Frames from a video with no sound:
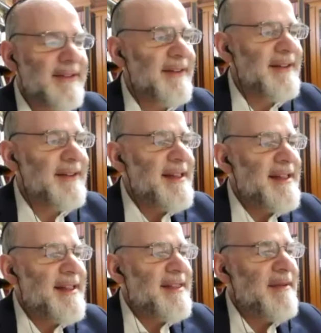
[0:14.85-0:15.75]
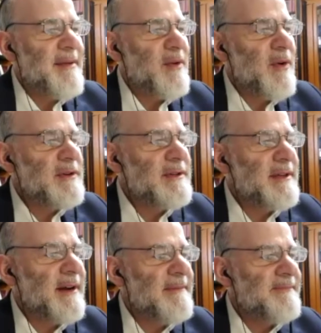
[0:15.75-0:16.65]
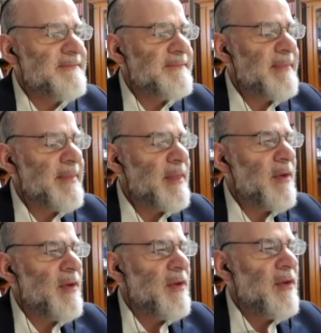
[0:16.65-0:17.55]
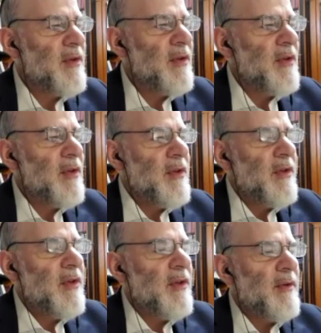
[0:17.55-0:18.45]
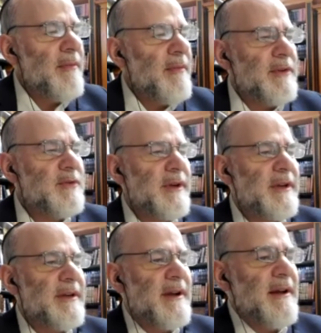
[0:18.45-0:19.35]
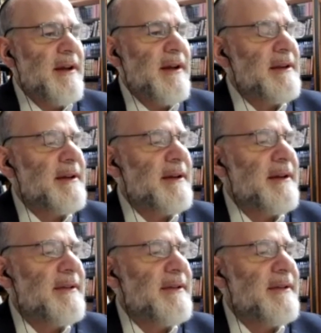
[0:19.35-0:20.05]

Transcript: Whoa, lights there. We quote between Mincha